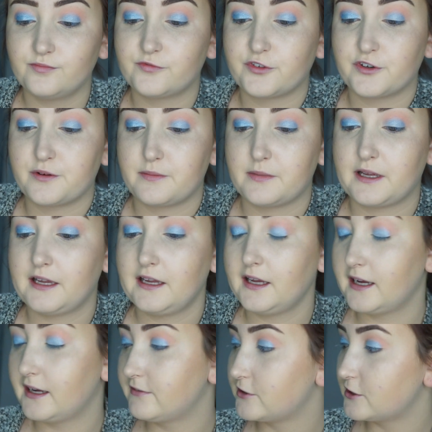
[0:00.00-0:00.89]
For
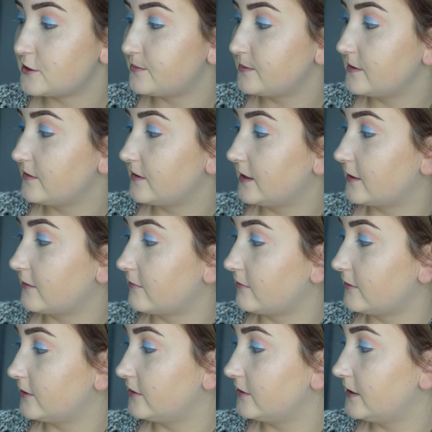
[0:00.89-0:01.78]
me, I've just been like
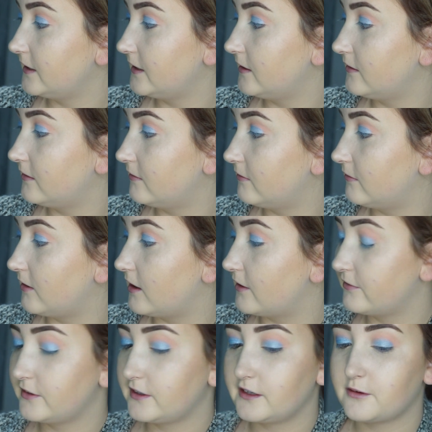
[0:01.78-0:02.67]
really
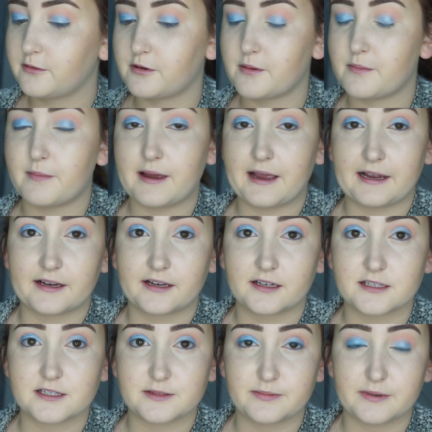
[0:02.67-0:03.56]
loving what
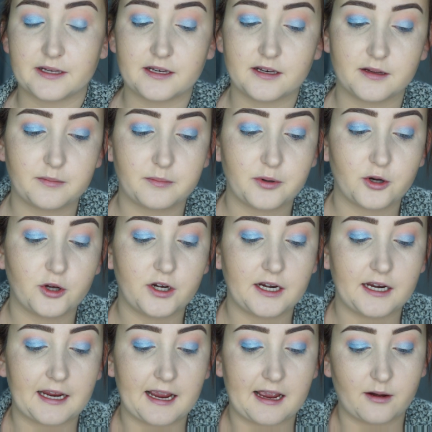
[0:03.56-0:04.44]
MAC has been
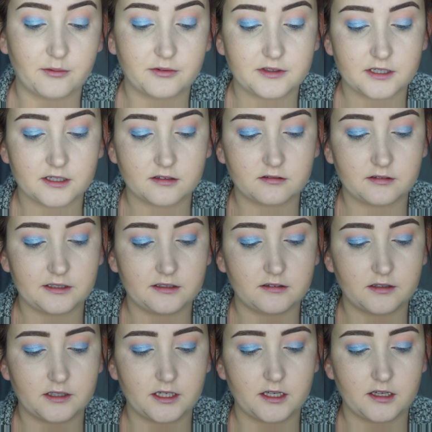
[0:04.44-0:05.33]
putting out there
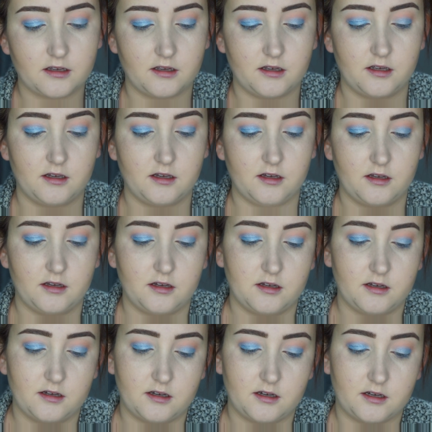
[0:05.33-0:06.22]
lately.
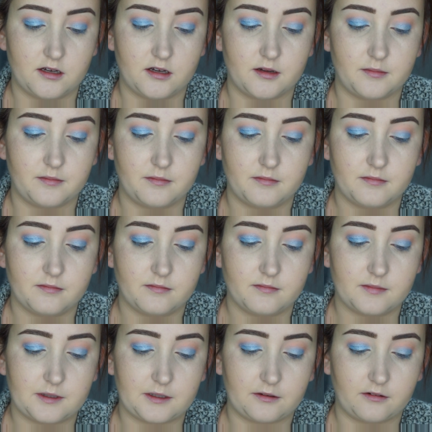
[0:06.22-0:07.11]

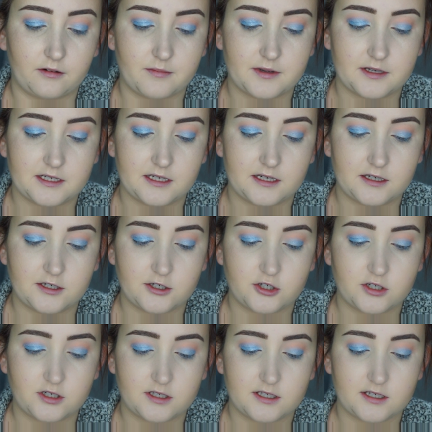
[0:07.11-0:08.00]
Their limited
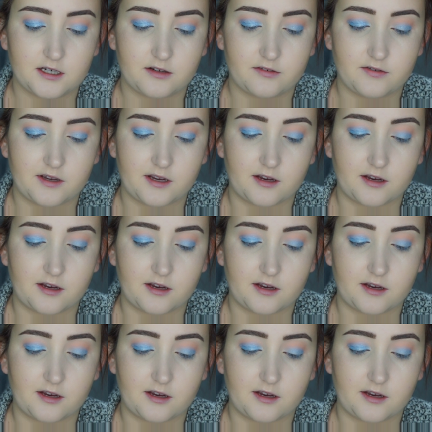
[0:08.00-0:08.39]
edition stuff